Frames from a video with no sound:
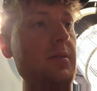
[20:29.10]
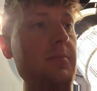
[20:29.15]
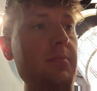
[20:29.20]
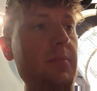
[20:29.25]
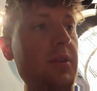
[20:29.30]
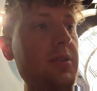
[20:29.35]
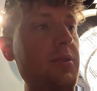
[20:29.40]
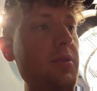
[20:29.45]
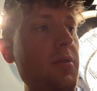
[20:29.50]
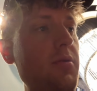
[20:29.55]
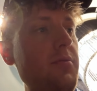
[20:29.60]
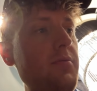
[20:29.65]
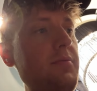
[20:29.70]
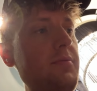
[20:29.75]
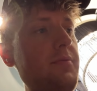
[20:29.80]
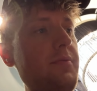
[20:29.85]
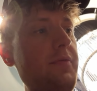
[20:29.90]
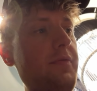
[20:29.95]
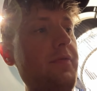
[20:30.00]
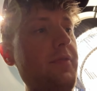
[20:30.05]
My throat
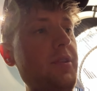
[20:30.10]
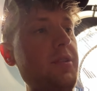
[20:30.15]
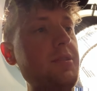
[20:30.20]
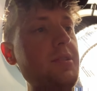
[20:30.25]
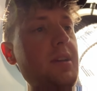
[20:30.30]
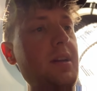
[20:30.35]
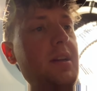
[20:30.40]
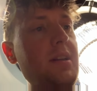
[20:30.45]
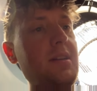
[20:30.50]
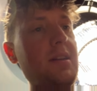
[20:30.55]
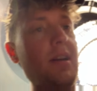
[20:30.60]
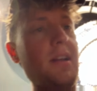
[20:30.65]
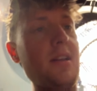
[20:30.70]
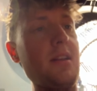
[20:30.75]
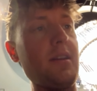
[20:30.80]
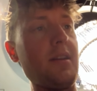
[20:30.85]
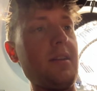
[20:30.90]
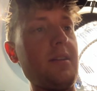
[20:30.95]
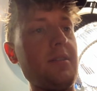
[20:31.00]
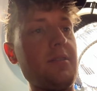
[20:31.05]
feels like it's kind
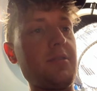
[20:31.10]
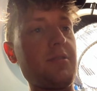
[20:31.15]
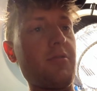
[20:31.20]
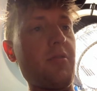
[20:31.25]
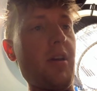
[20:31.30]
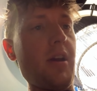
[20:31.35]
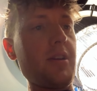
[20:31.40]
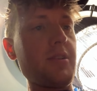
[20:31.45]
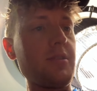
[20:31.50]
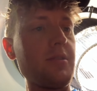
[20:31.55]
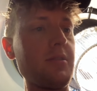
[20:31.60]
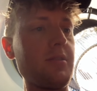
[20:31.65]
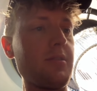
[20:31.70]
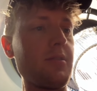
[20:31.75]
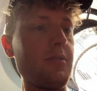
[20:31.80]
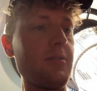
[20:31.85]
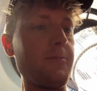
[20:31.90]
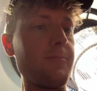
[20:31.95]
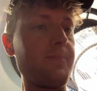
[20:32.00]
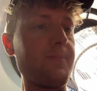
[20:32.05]
of getting scratchy,
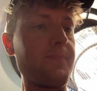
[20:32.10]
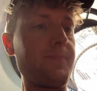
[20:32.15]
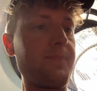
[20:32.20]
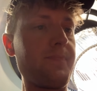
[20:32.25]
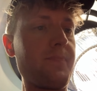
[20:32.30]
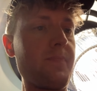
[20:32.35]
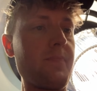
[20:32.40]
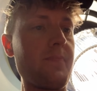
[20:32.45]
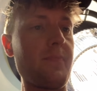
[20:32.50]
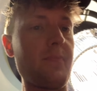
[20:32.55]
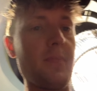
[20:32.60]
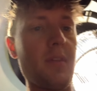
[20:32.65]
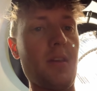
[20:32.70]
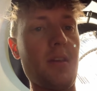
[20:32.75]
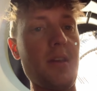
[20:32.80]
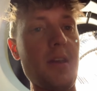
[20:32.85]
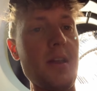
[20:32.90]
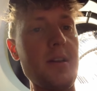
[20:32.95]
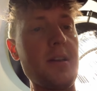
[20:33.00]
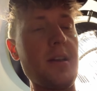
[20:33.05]
so
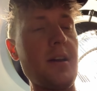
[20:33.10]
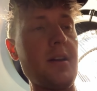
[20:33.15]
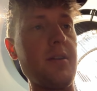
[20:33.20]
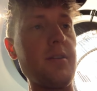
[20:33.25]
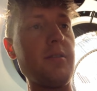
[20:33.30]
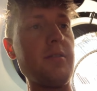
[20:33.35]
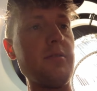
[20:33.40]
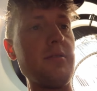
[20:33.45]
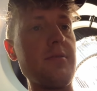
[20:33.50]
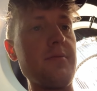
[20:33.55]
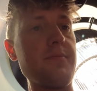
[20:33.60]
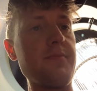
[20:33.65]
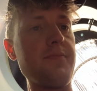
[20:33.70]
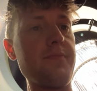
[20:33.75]
head kind of hurts.